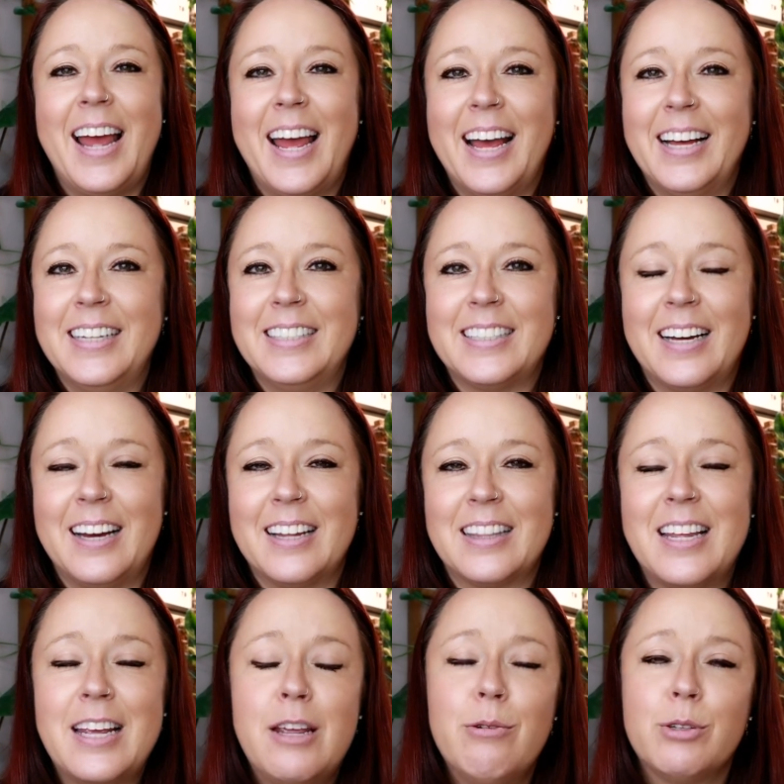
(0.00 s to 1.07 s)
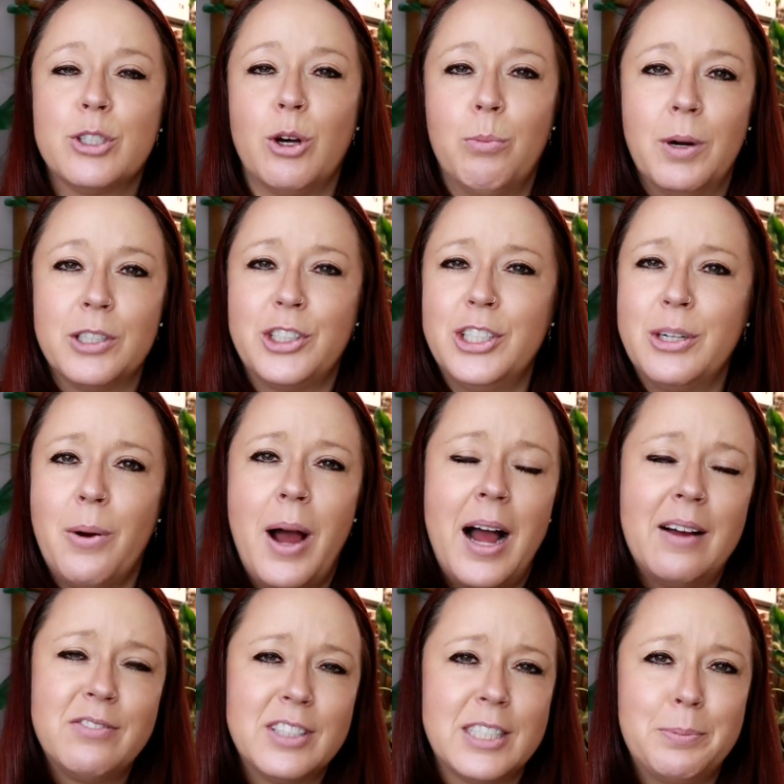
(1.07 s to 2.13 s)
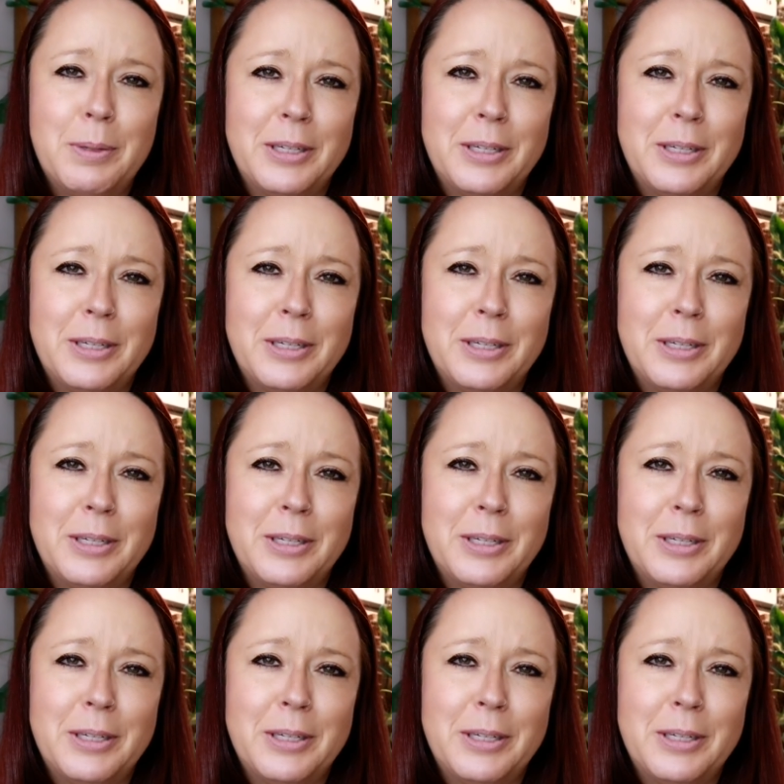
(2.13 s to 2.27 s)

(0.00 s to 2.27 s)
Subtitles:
And thank you so much. You don't have to